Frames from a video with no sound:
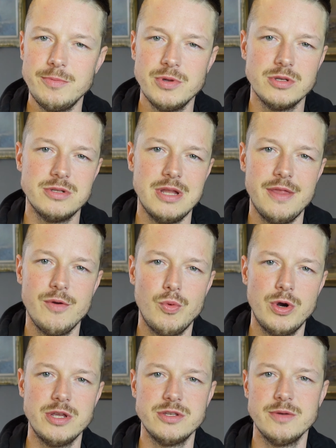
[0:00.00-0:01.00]
Because leather
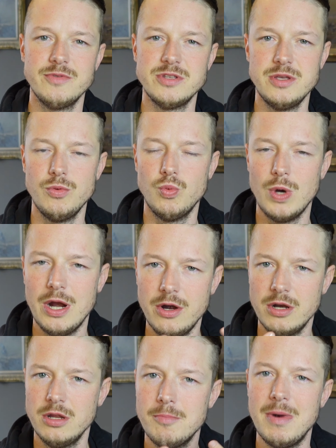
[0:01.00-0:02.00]
work is obviously
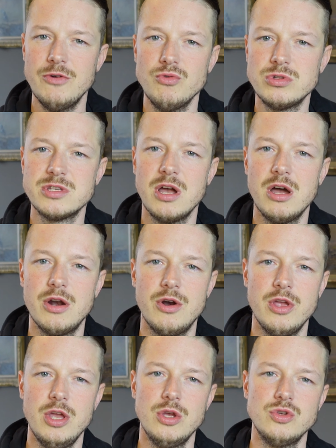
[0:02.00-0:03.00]
where my roots are,
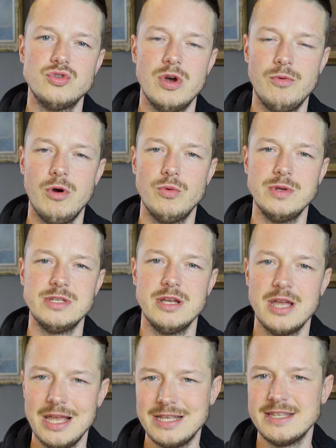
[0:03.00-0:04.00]
so I'm always
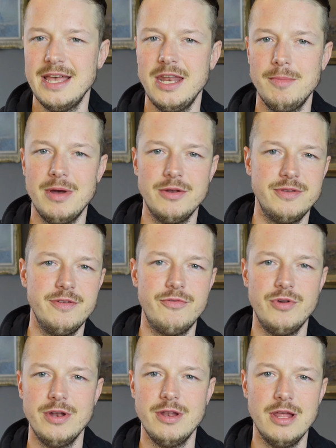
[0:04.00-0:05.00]
excited about
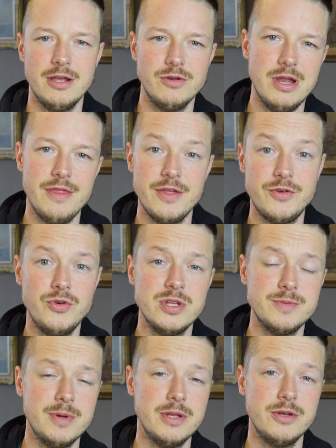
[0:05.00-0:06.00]
different leather
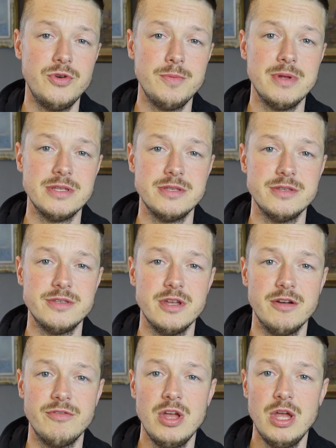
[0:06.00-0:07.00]
treatments and
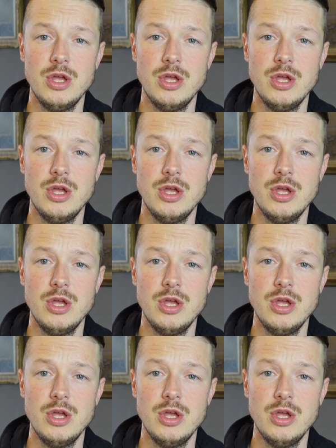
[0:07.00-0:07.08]
stuff.